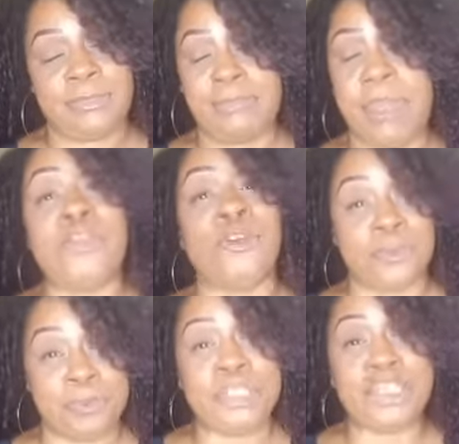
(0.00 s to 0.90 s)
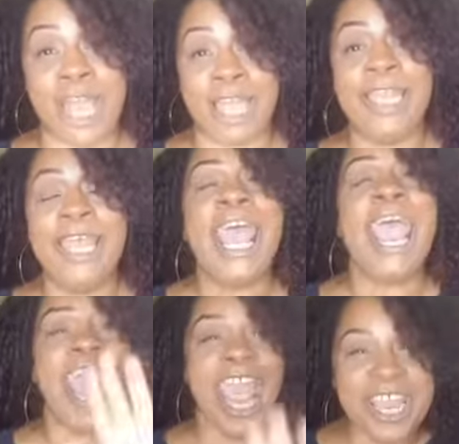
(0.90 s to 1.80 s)
my nerves would be shot.
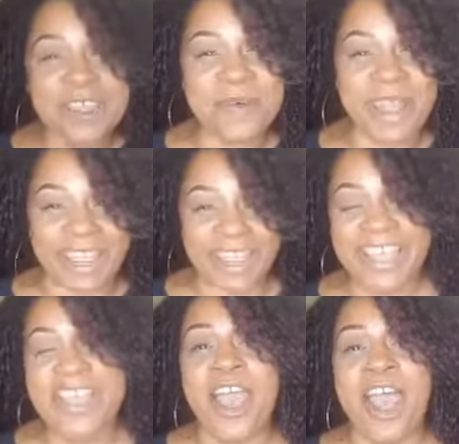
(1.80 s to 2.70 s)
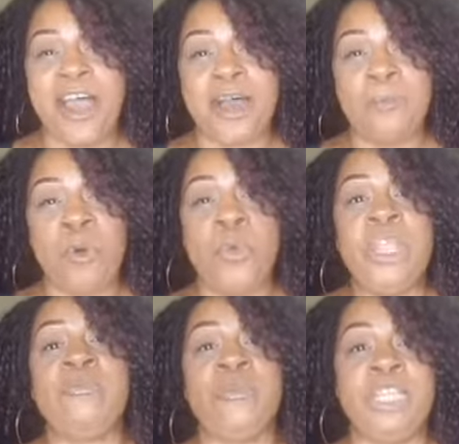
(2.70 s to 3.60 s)
Anyway, um,
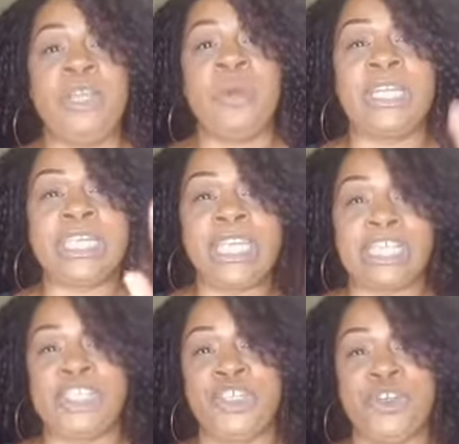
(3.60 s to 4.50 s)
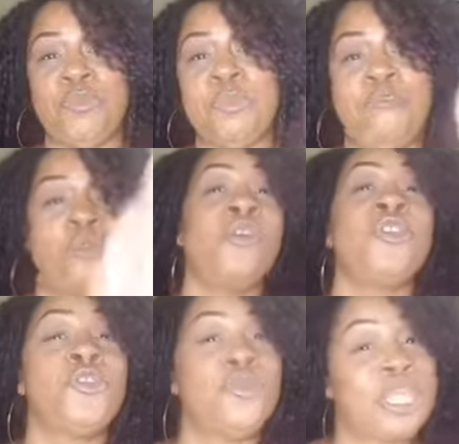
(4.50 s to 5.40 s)
we really wanted to get to you before
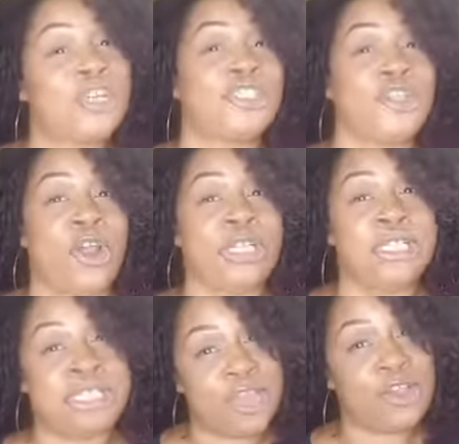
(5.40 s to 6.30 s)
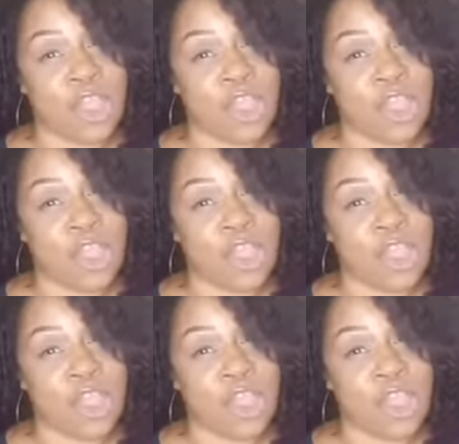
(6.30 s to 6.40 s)
the new year starts to tell